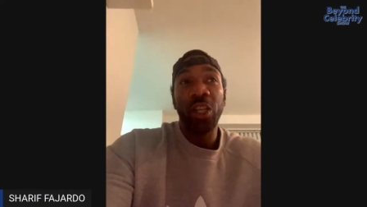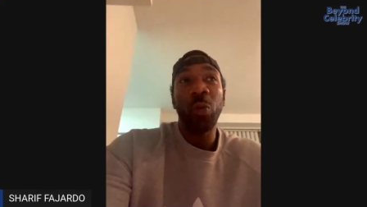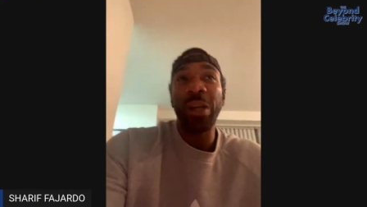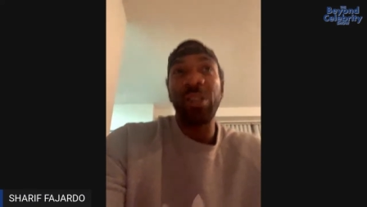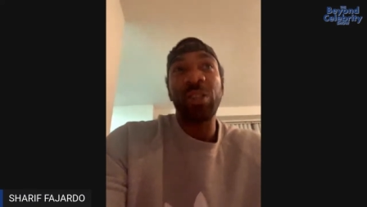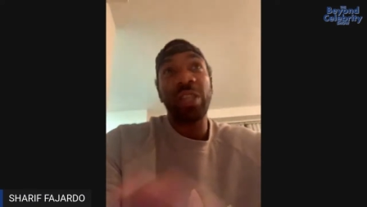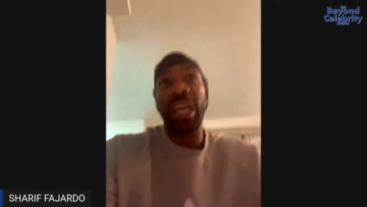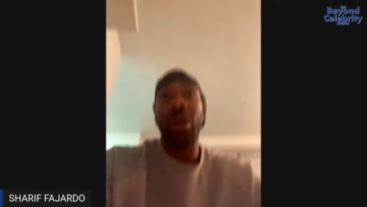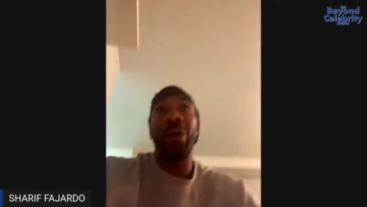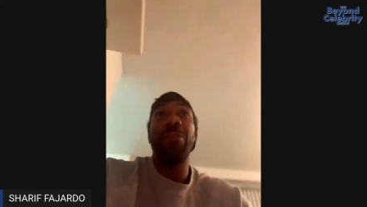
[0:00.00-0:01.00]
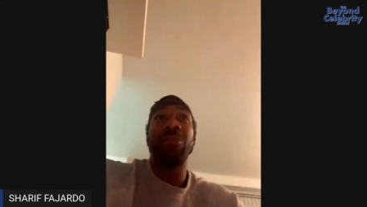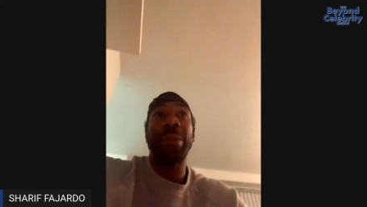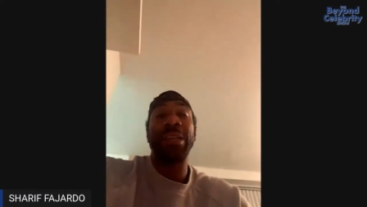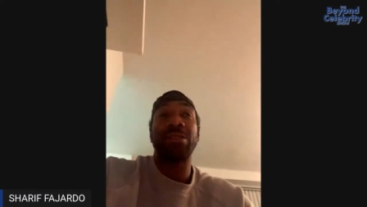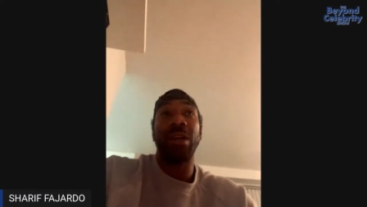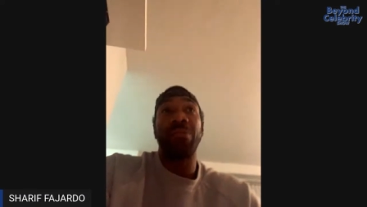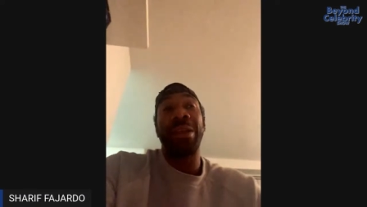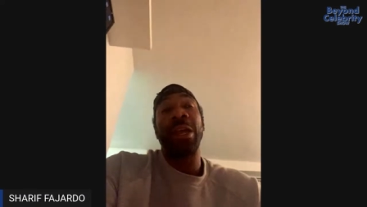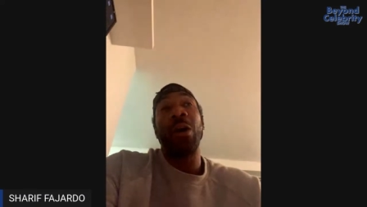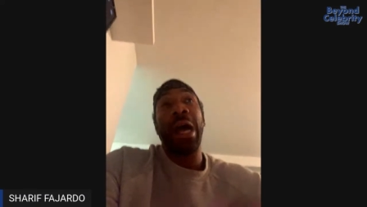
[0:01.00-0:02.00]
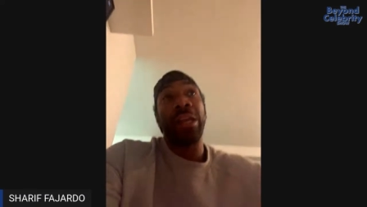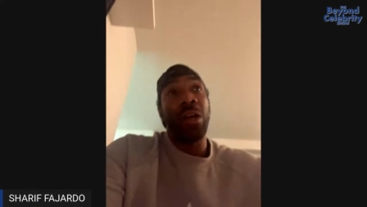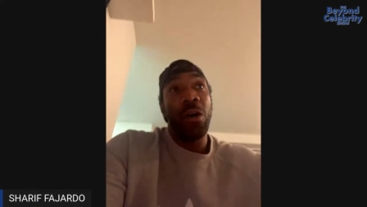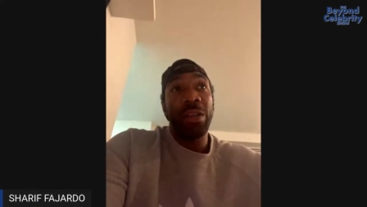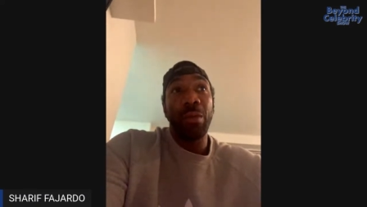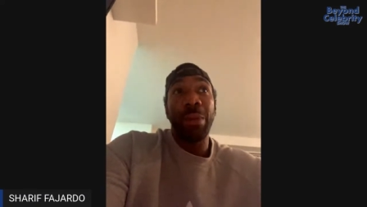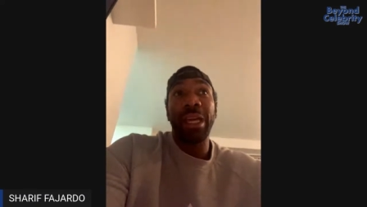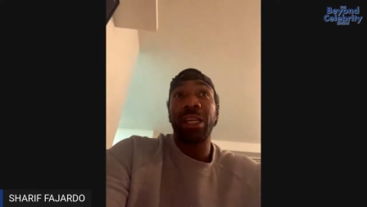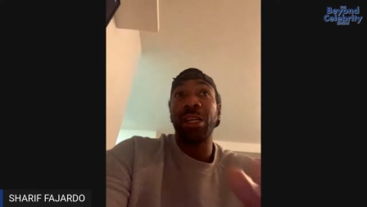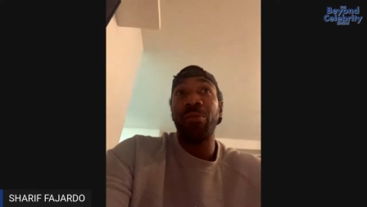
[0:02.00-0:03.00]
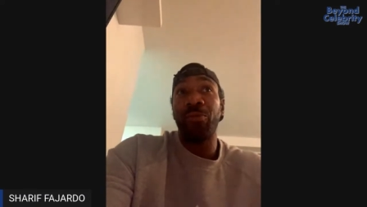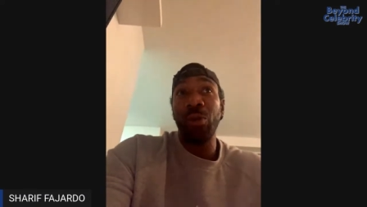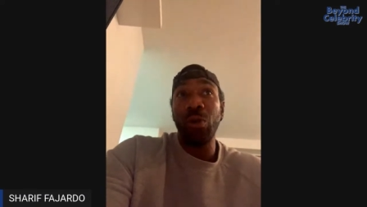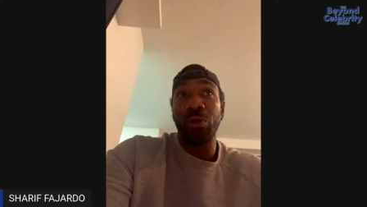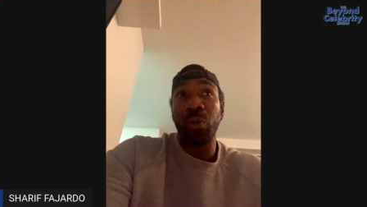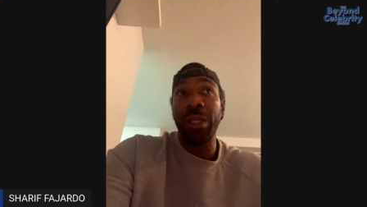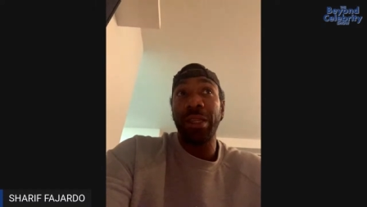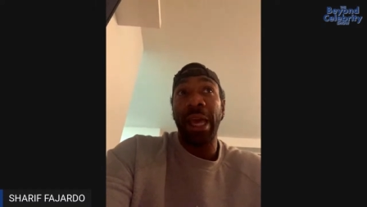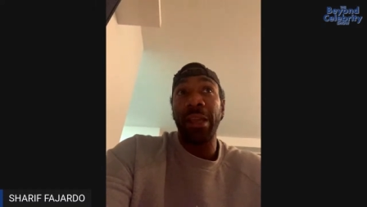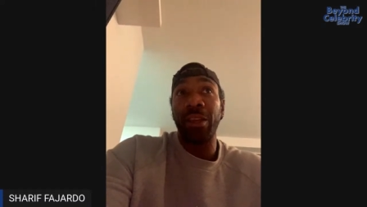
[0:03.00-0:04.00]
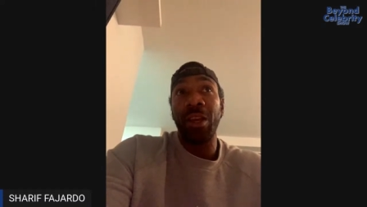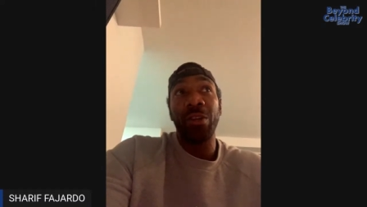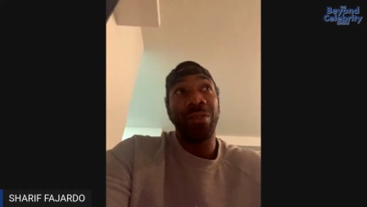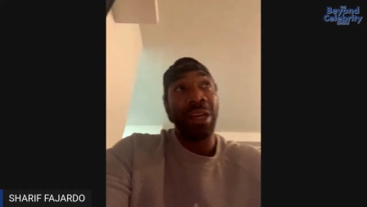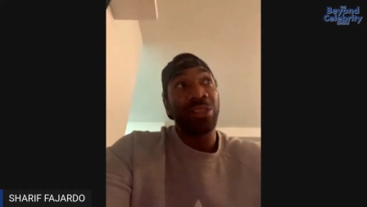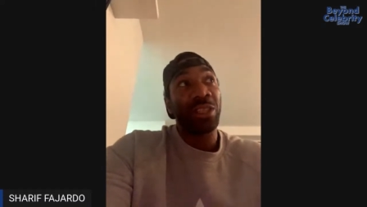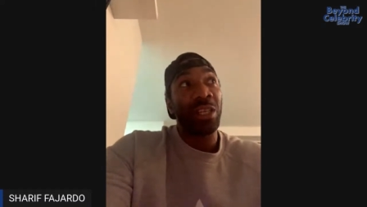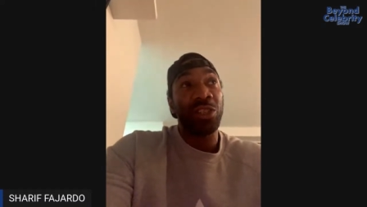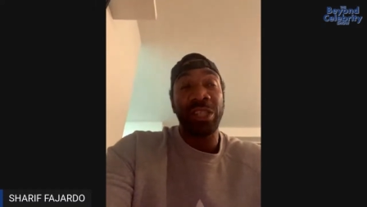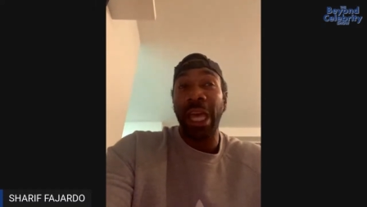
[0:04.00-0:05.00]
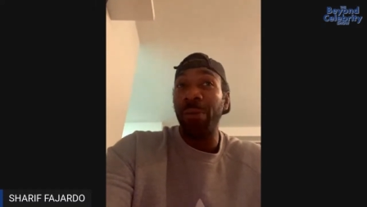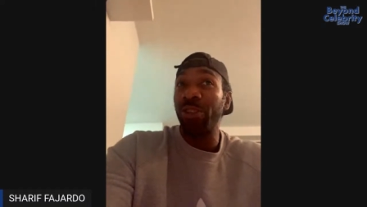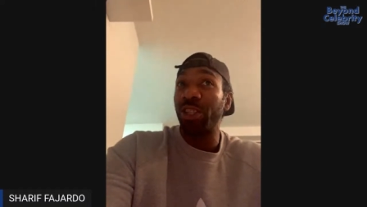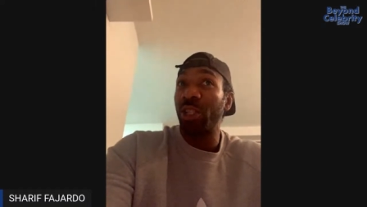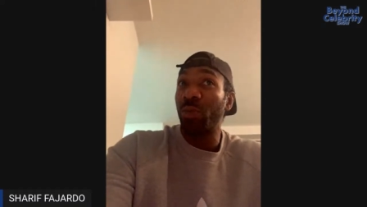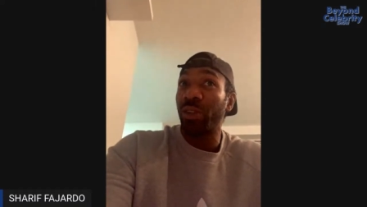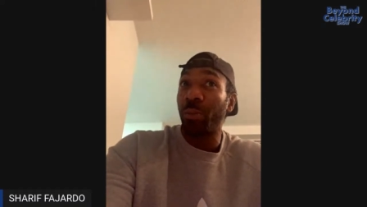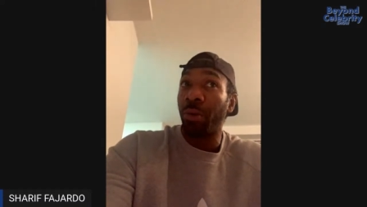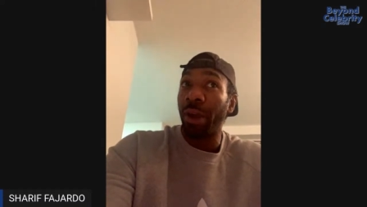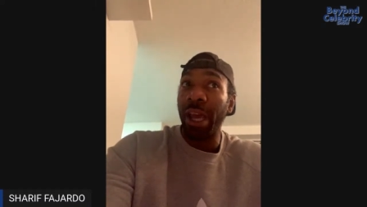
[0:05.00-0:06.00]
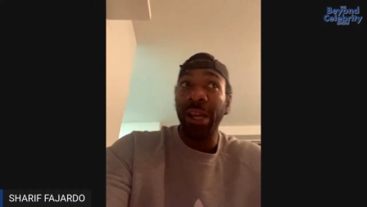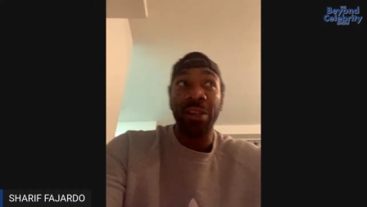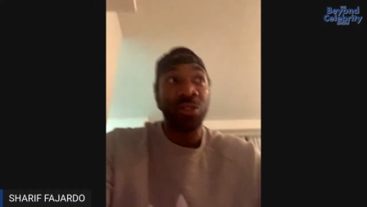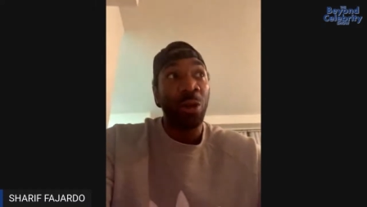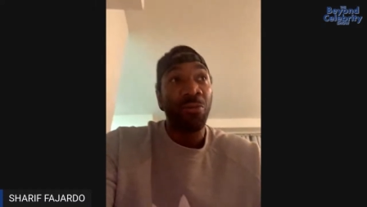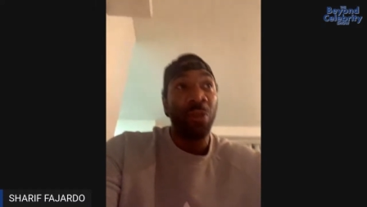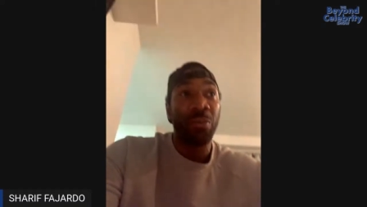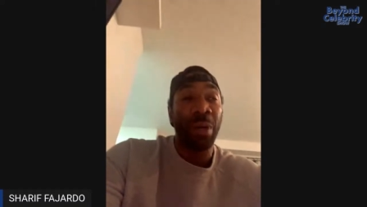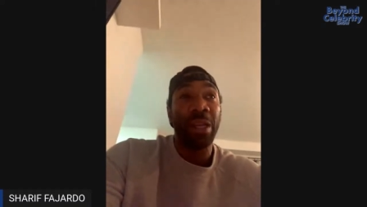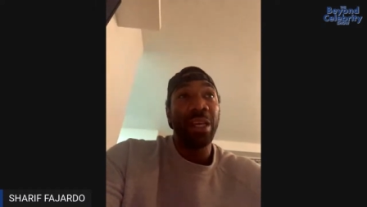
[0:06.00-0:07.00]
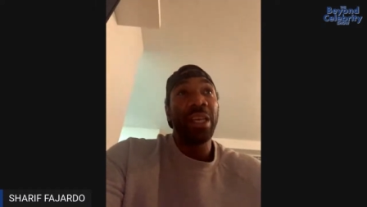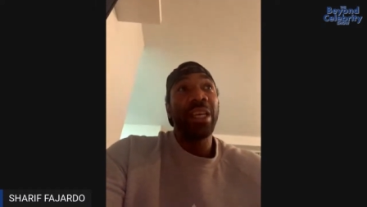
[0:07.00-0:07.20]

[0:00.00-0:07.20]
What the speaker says: You want to stay away from that stuff. I know they make good food with that. You've got your good sandwiches with the bread and so forth. But